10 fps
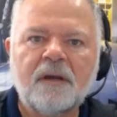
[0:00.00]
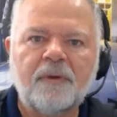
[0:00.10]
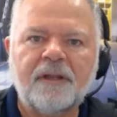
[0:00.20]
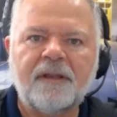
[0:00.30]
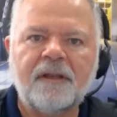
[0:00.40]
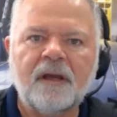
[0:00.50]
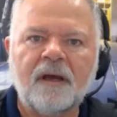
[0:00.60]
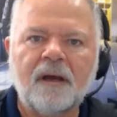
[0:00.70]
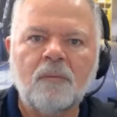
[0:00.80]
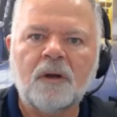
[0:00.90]
We
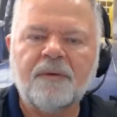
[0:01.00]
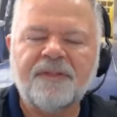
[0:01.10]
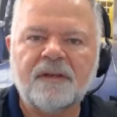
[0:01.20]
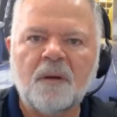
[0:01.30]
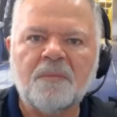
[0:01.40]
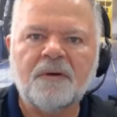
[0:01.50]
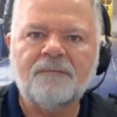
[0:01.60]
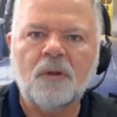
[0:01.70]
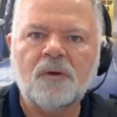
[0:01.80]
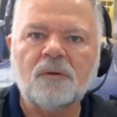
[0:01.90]
work with a number
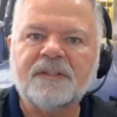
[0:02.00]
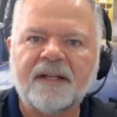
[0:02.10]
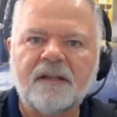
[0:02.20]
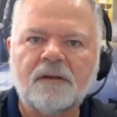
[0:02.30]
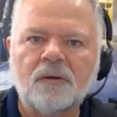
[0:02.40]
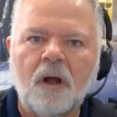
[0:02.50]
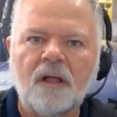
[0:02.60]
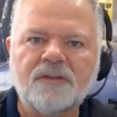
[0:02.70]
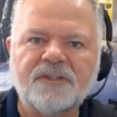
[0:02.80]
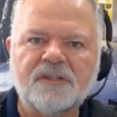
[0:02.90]
of local technical
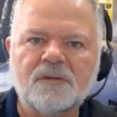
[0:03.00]
colleges